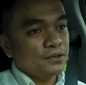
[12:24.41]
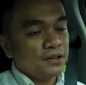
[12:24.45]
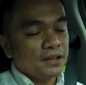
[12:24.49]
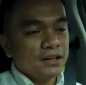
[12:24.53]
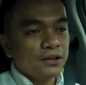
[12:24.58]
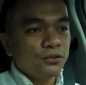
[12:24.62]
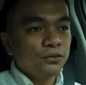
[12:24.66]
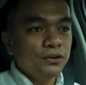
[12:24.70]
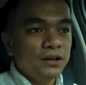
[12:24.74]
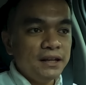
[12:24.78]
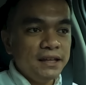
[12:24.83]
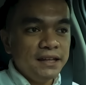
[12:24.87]
you
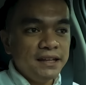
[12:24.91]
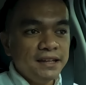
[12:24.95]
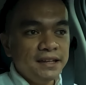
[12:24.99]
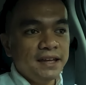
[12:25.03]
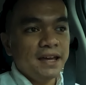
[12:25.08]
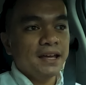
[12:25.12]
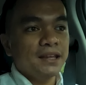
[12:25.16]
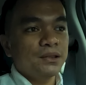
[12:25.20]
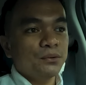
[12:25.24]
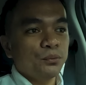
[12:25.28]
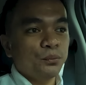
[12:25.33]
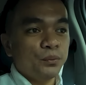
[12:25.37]
can only
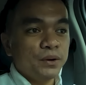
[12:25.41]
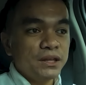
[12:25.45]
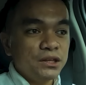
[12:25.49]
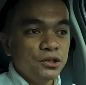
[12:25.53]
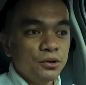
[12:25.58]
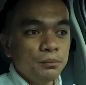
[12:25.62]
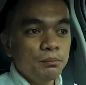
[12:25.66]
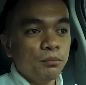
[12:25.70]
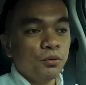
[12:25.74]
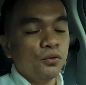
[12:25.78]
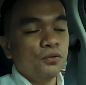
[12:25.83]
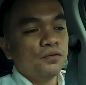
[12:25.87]
get
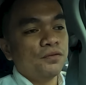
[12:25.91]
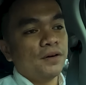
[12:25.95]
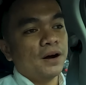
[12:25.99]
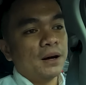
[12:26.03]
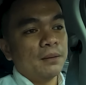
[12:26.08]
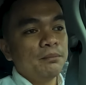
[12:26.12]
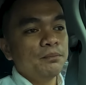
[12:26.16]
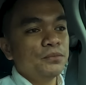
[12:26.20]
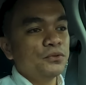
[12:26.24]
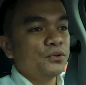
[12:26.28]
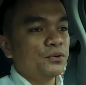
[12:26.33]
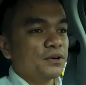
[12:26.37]
when you move
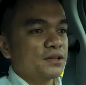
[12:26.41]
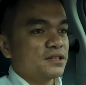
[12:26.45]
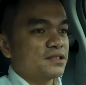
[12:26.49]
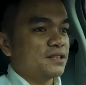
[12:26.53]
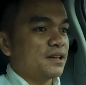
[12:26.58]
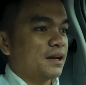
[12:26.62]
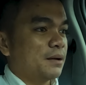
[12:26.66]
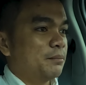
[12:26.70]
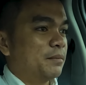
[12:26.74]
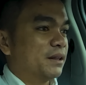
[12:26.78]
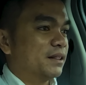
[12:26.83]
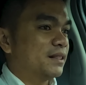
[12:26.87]
up to a
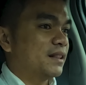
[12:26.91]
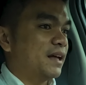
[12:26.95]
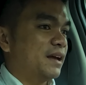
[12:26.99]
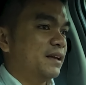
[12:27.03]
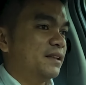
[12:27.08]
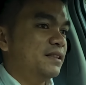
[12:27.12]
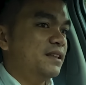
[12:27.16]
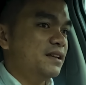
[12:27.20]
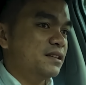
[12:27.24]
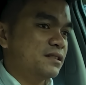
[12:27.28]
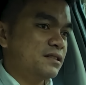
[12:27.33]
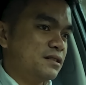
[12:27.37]
segment
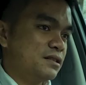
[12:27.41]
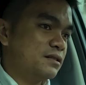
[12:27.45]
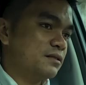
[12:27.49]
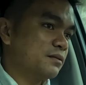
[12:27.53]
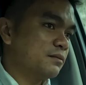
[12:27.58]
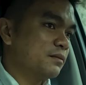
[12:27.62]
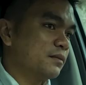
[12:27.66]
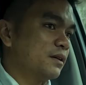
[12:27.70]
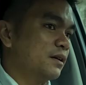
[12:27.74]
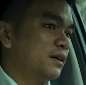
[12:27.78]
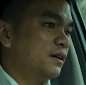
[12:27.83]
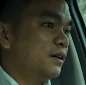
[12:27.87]
like this.
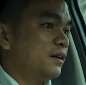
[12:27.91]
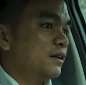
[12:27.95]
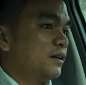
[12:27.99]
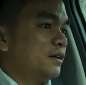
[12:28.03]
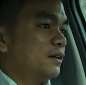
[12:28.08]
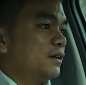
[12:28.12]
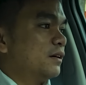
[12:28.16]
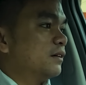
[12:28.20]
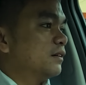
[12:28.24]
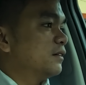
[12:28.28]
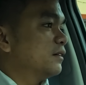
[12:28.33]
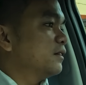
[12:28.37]

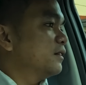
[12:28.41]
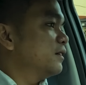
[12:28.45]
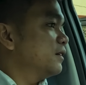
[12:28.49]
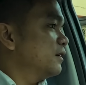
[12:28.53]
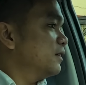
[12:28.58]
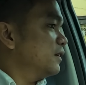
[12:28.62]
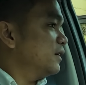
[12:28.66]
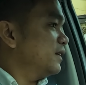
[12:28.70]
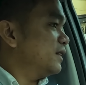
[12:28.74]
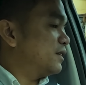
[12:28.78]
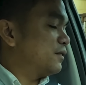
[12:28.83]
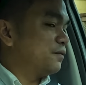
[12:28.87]

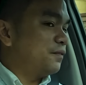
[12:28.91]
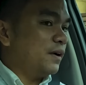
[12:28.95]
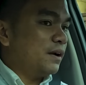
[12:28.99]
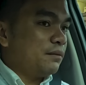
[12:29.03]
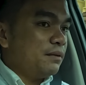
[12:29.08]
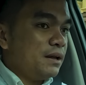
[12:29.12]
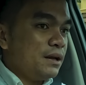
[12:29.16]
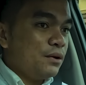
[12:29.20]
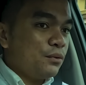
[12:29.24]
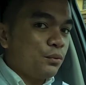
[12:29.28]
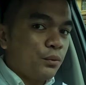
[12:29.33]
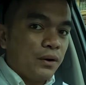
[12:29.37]
It's
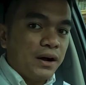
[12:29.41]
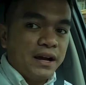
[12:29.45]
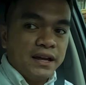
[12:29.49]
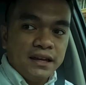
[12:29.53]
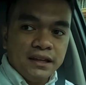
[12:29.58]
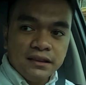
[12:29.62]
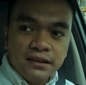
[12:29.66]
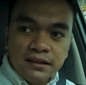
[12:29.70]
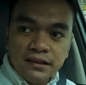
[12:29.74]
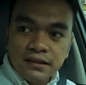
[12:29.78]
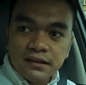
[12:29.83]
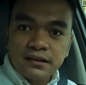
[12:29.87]
very
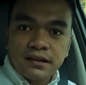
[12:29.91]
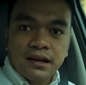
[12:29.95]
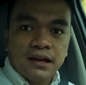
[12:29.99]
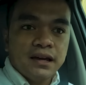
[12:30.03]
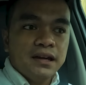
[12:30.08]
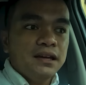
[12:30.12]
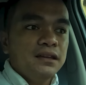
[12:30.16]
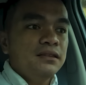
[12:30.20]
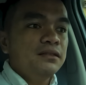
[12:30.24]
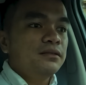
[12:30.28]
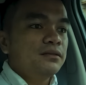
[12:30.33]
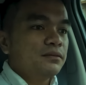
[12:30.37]
quiet
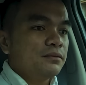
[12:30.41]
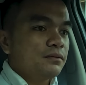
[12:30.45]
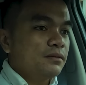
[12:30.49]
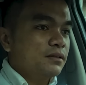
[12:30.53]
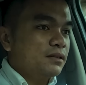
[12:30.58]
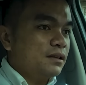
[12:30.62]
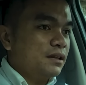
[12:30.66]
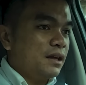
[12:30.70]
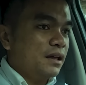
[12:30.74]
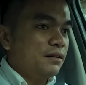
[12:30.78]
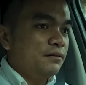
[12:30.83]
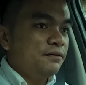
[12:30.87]
inside.
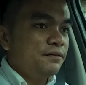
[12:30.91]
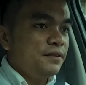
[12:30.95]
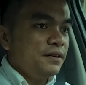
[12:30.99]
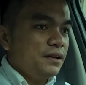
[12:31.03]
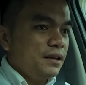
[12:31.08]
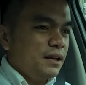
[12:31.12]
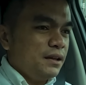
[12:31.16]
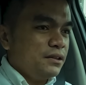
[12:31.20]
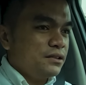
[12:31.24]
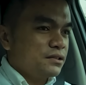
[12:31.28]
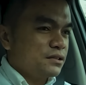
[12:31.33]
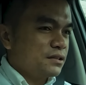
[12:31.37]
The
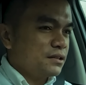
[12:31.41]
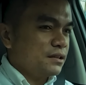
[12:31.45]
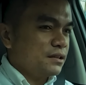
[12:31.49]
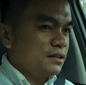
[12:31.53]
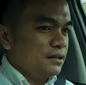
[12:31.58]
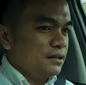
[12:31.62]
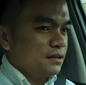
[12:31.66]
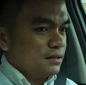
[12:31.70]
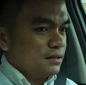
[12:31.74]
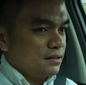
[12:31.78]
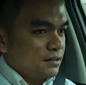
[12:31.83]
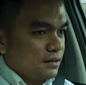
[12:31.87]
NVH
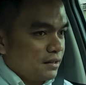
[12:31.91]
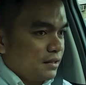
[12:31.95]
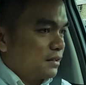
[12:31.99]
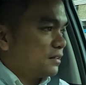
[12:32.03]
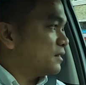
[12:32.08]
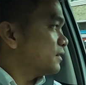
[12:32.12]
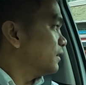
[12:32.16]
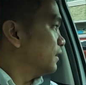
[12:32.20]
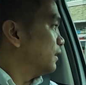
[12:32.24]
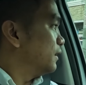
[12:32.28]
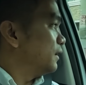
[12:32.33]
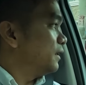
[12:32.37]
is
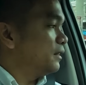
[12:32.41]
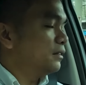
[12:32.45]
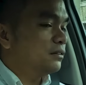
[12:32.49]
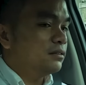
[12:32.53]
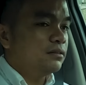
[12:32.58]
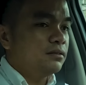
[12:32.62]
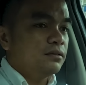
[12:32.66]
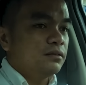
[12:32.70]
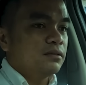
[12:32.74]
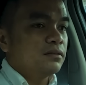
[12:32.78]
excellent.